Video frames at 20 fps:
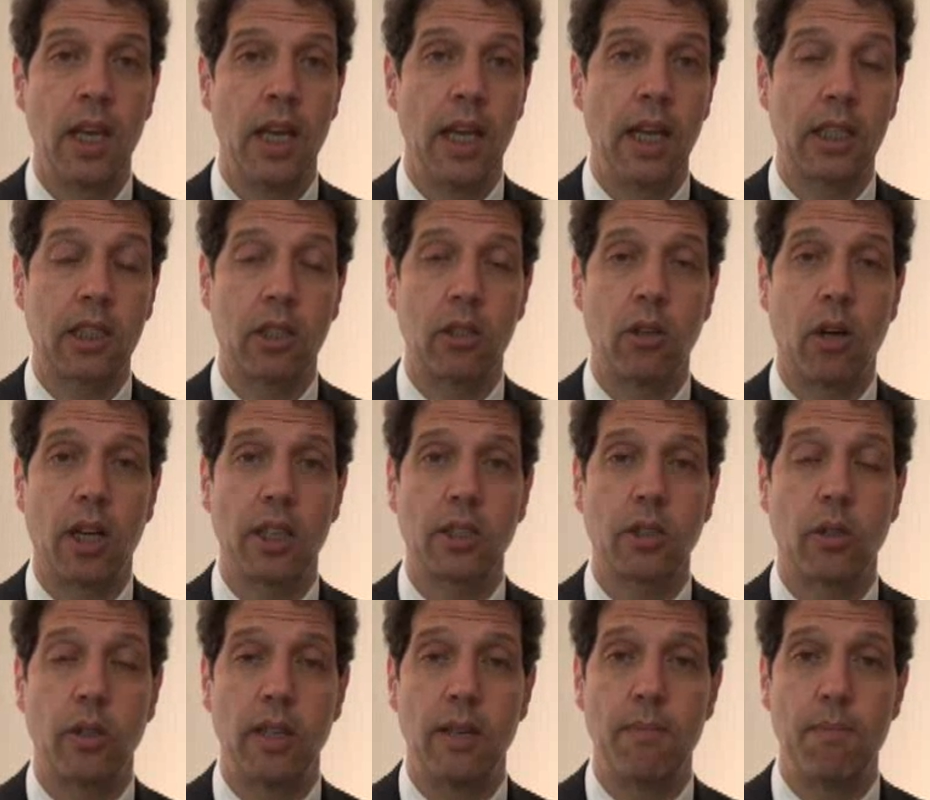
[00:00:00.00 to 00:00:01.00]
It can
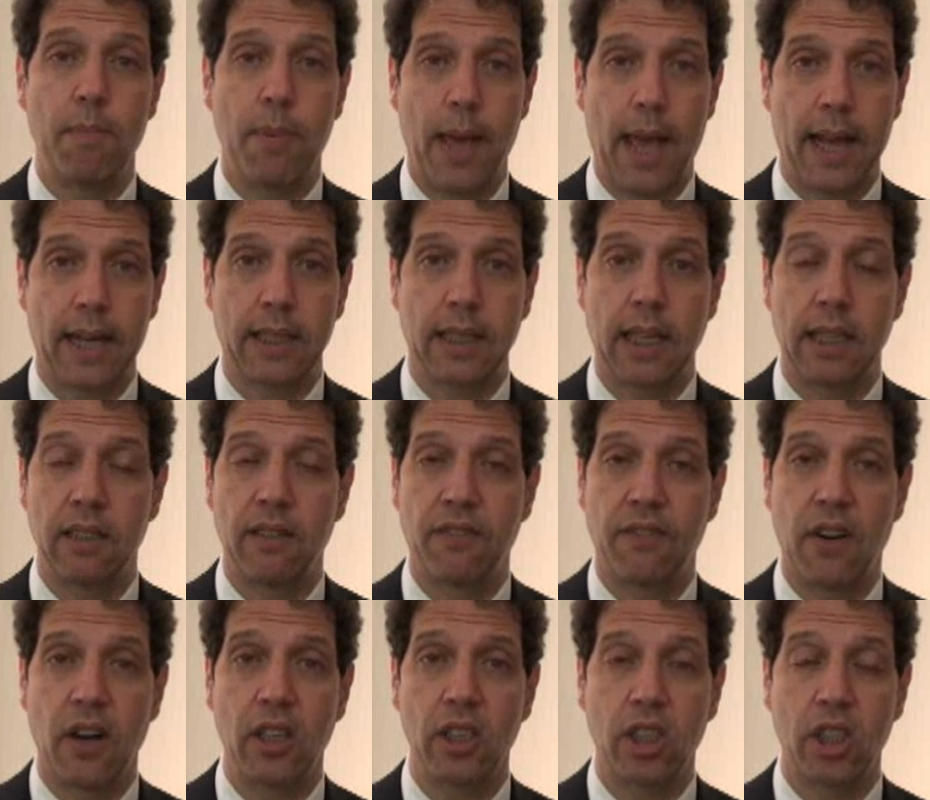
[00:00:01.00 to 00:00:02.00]
also impact on the
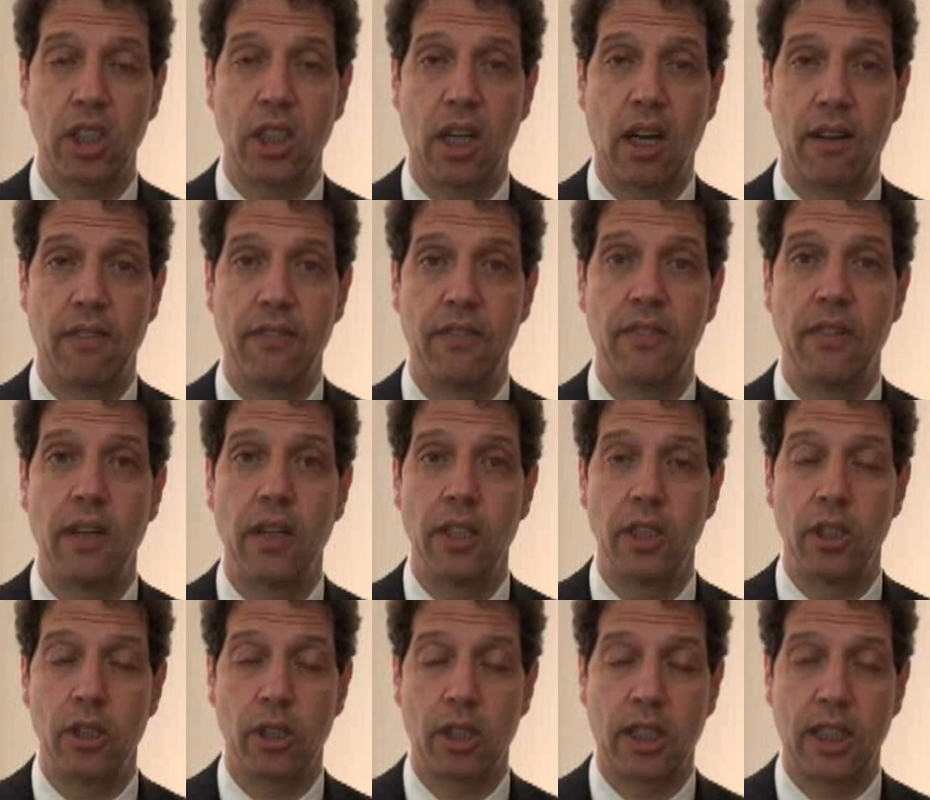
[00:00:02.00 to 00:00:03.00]
function of
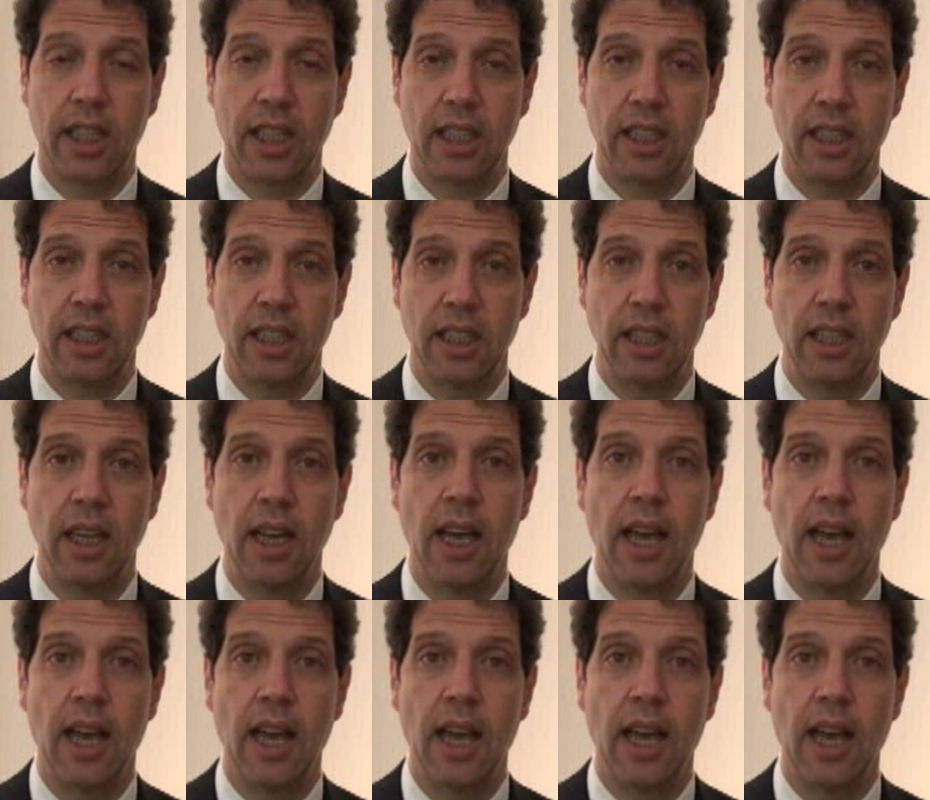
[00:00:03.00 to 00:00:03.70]
your kidney,